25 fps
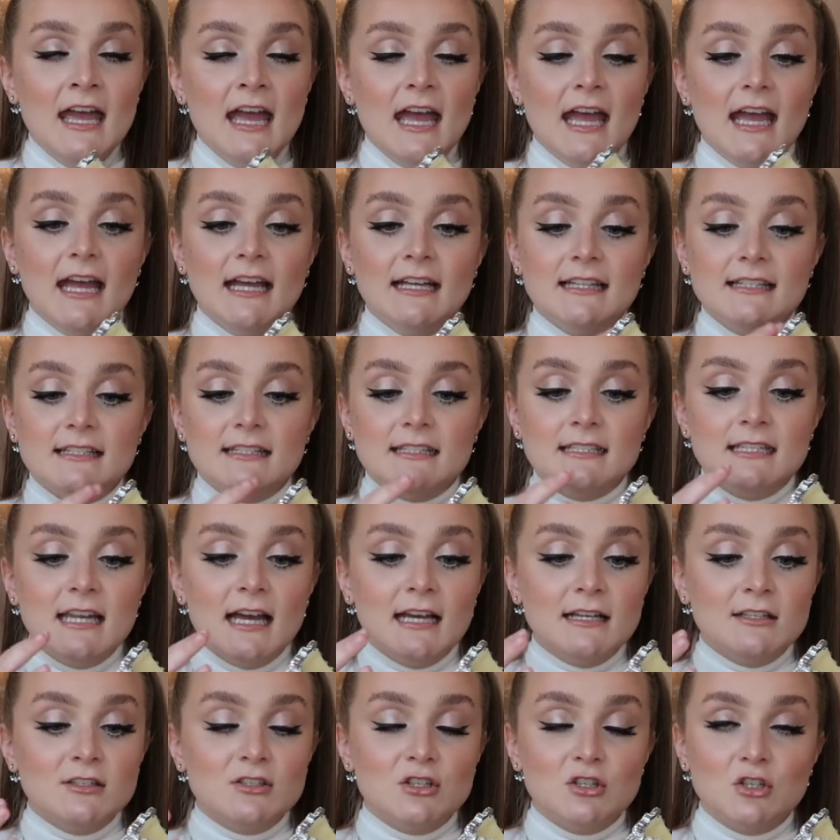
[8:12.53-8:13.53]
it's
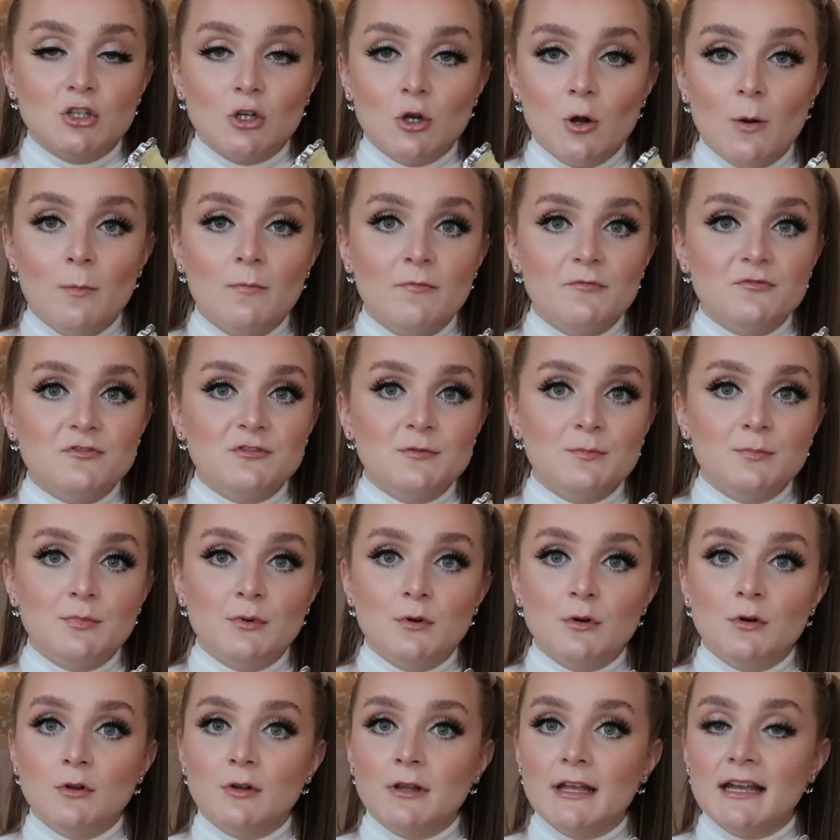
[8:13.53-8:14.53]
nice and
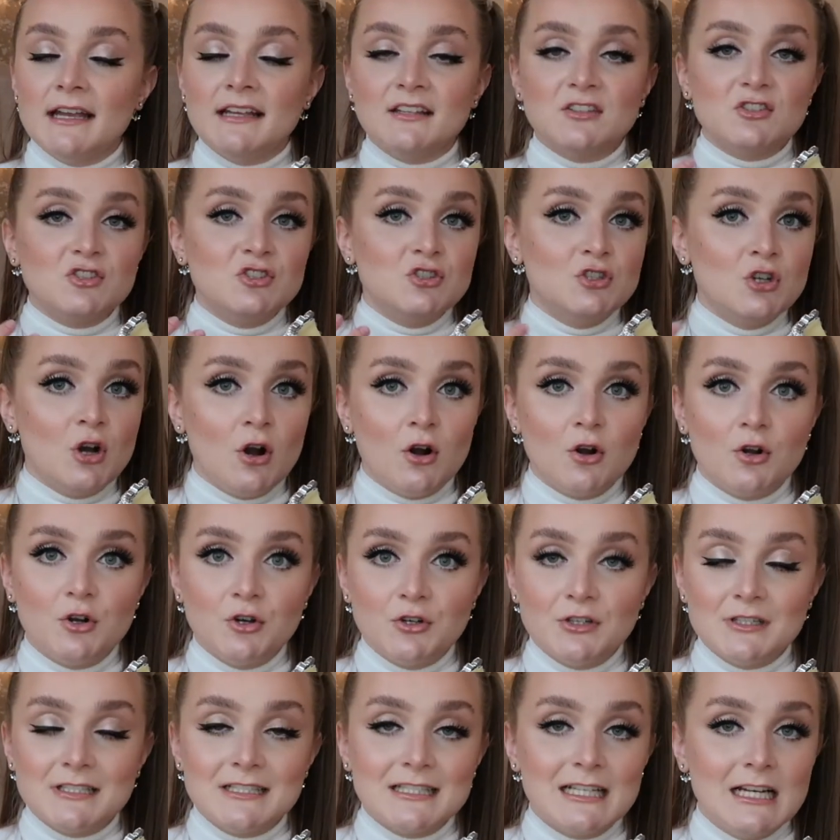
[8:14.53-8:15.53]
comfortable, it's not going
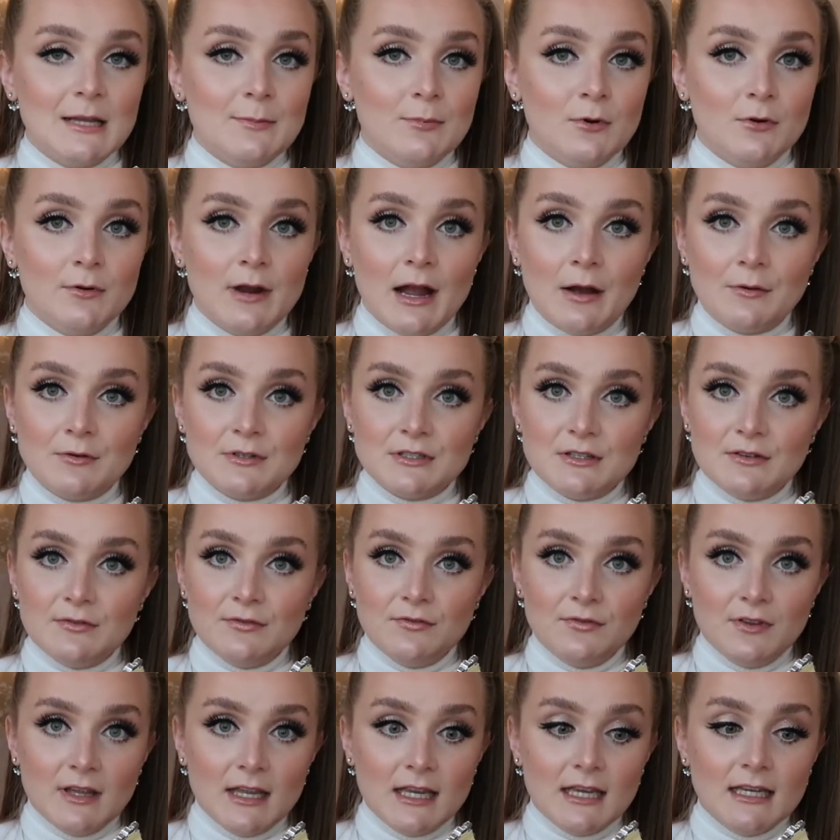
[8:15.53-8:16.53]
to slip around your
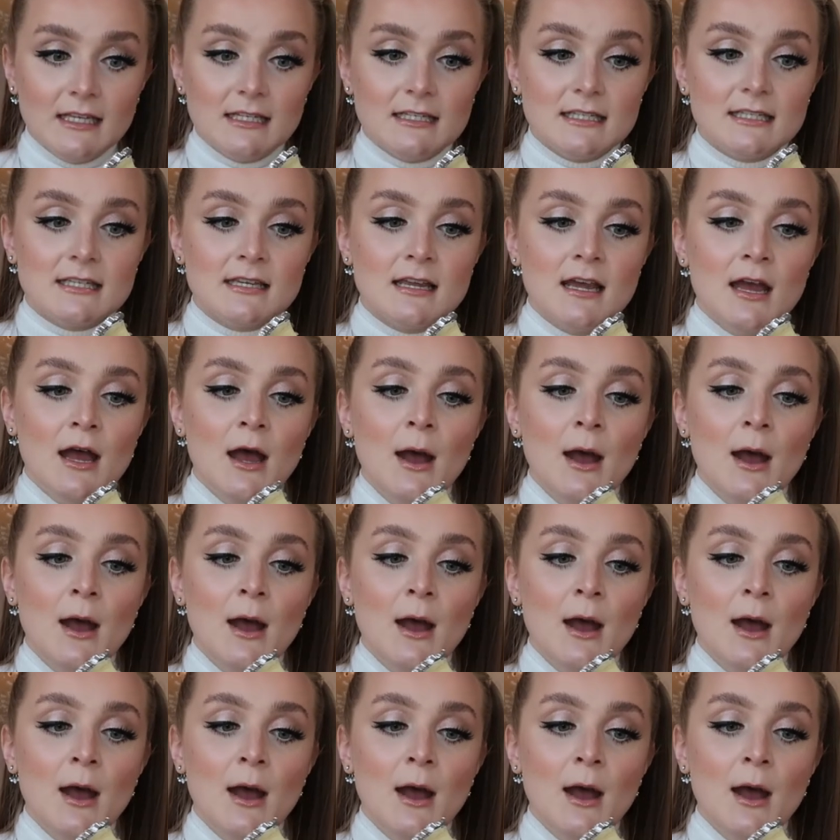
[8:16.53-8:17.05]
feet.